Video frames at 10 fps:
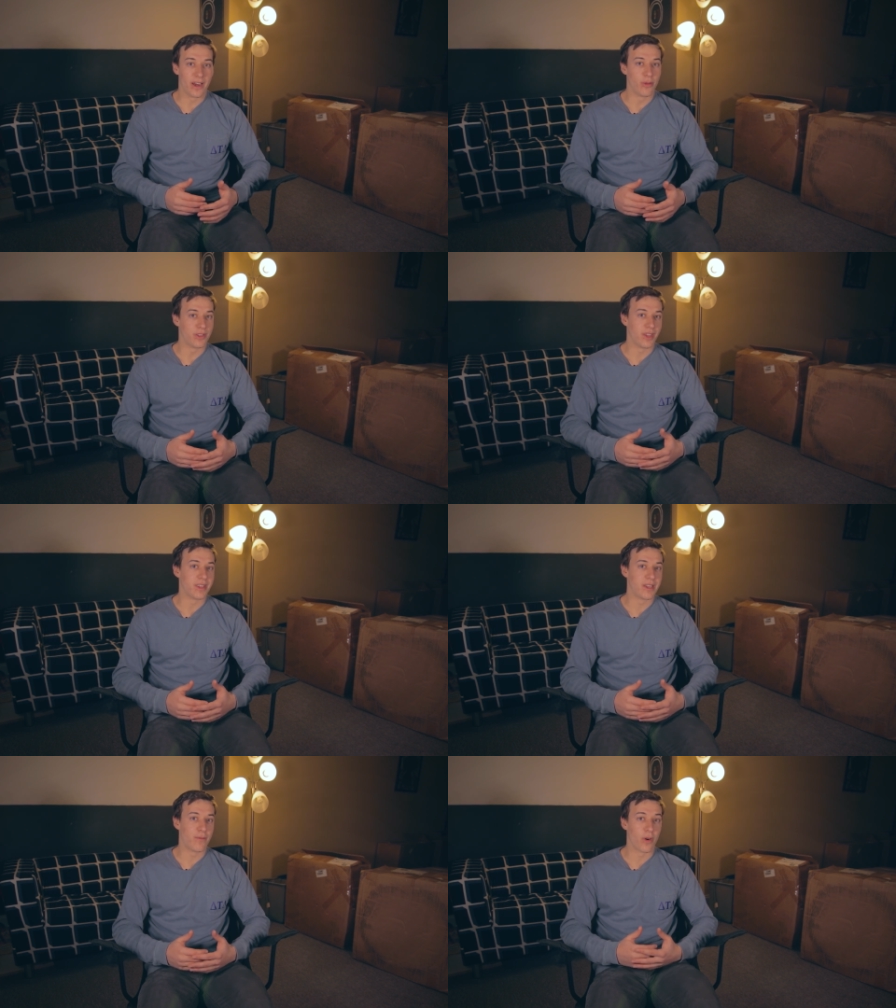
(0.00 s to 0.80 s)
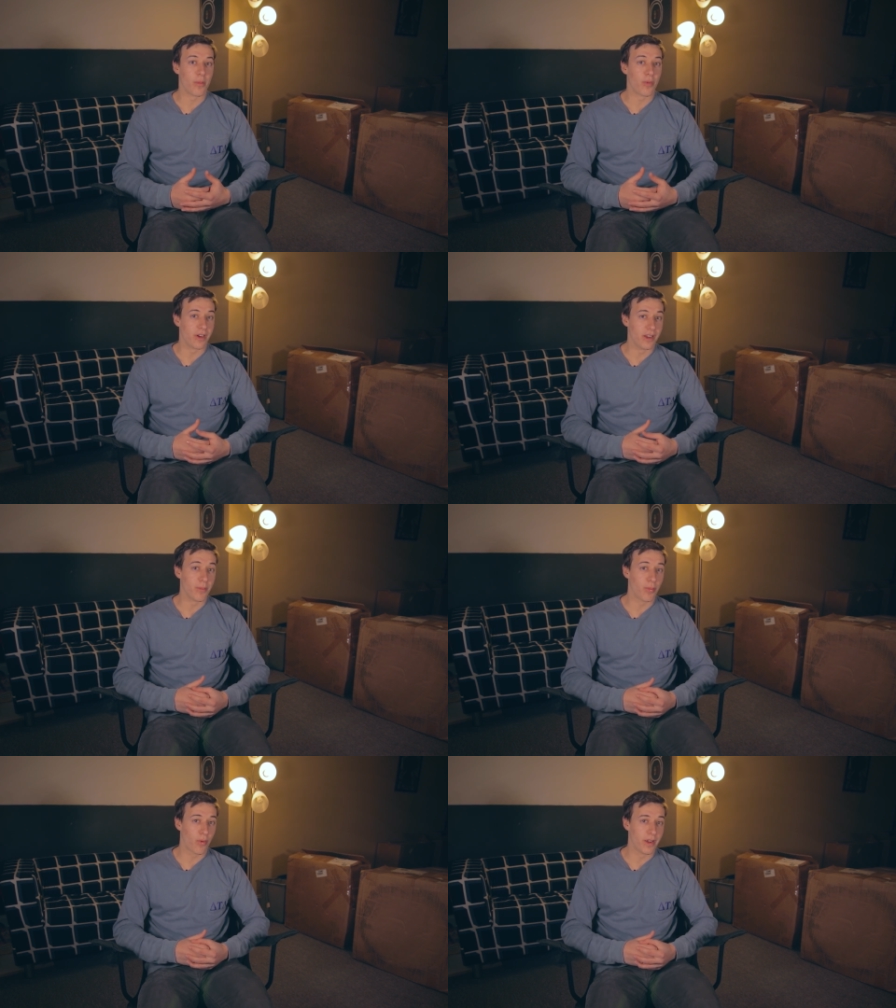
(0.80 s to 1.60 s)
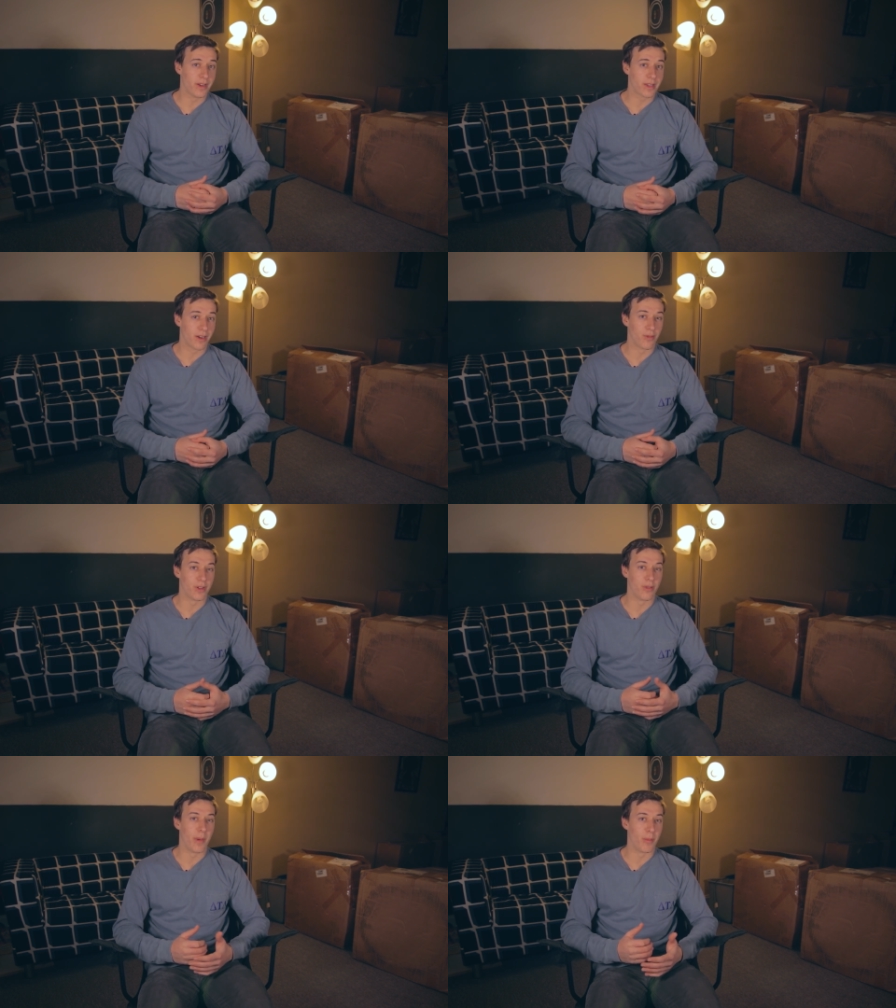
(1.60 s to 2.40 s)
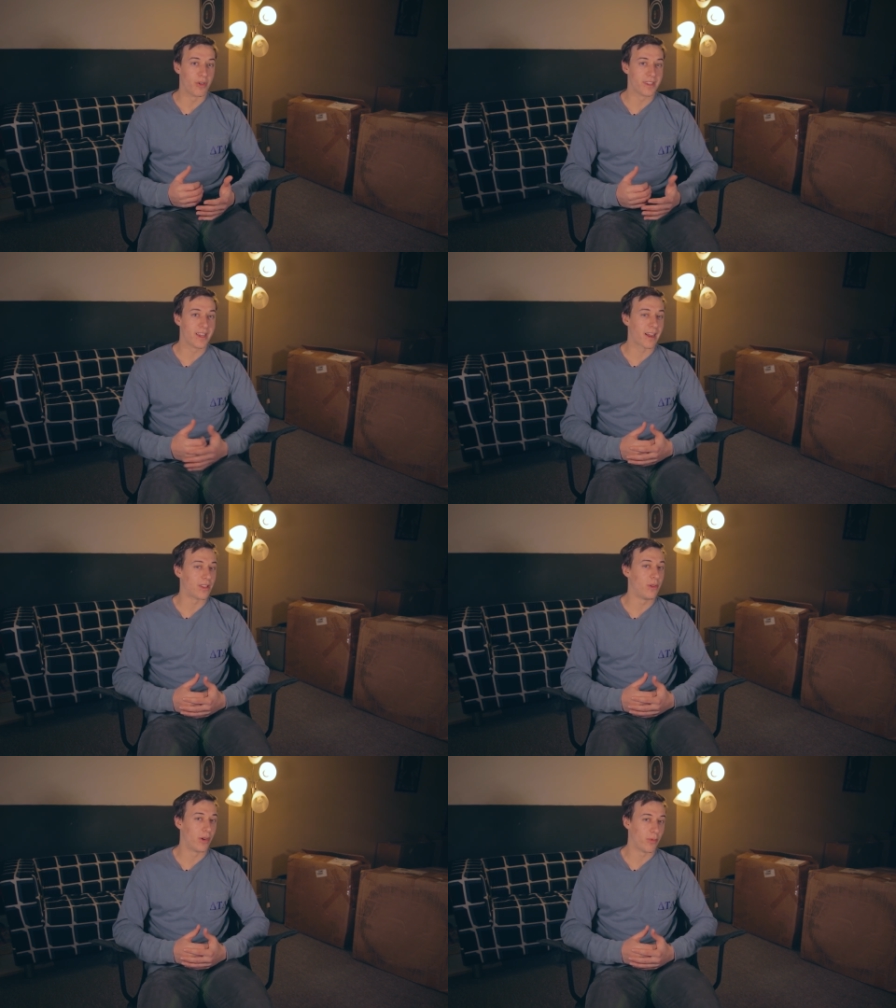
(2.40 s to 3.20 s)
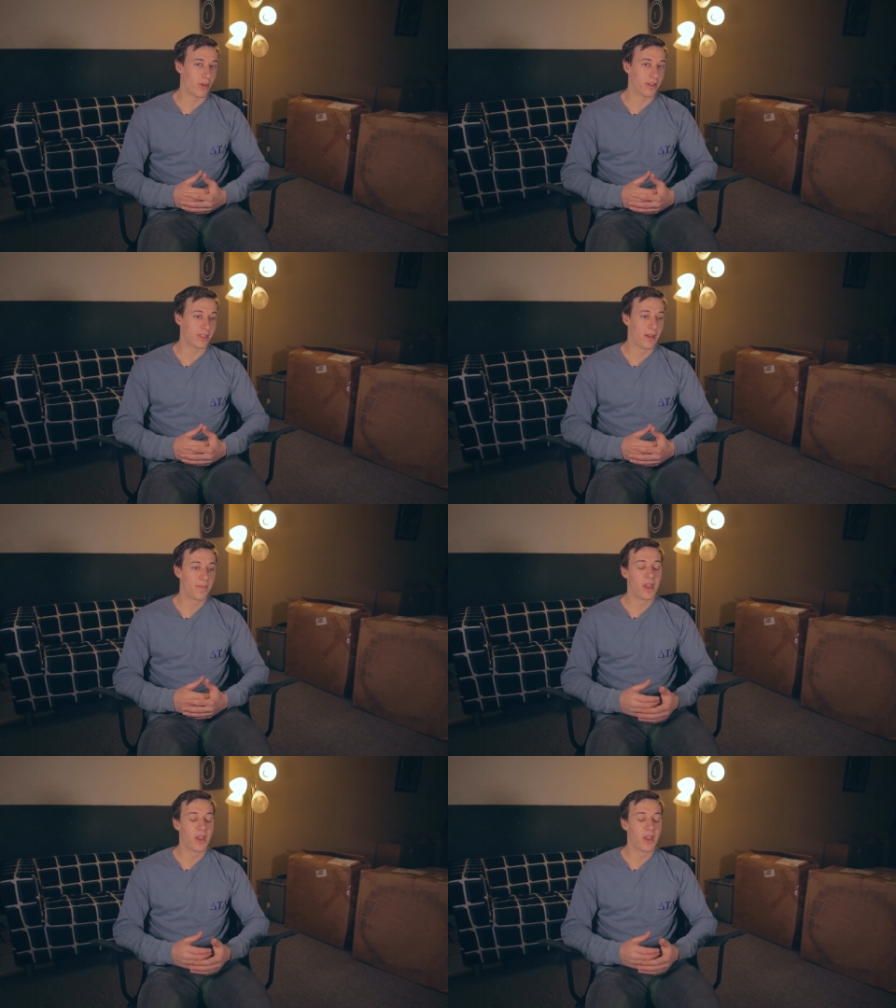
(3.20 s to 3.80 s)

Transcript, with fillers: And it was listed for a pretty good price. I don't really remember exactly what it was.